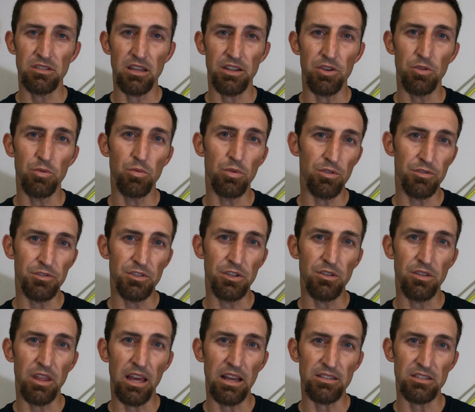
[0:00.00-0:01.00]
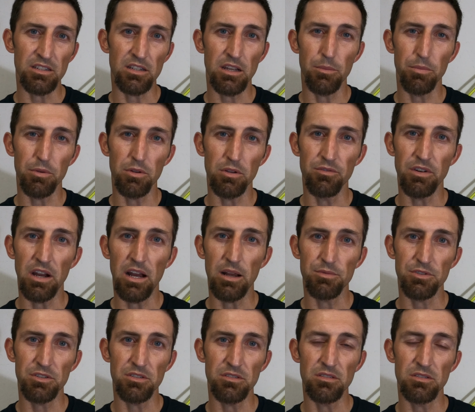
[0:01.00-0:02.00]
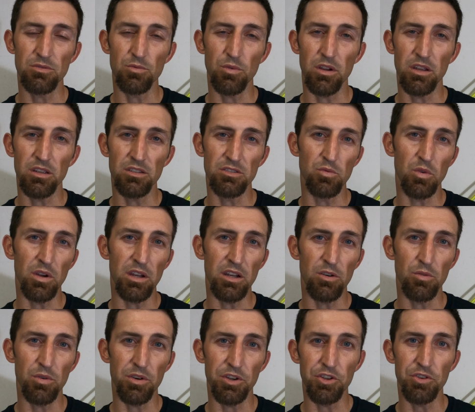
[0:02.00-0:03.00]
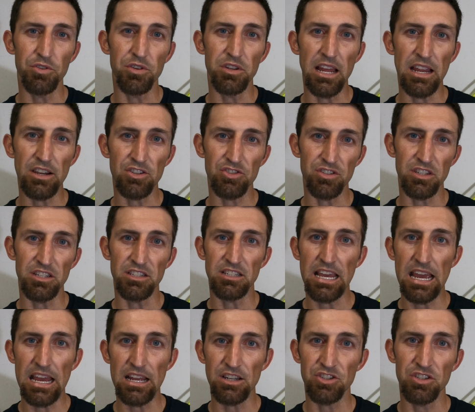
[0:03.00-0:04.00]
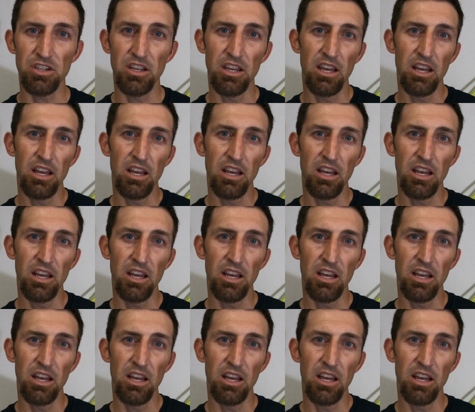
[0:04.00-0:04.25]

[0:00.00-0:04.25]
I know Wolftooth has a couple of options as well where you can actually attach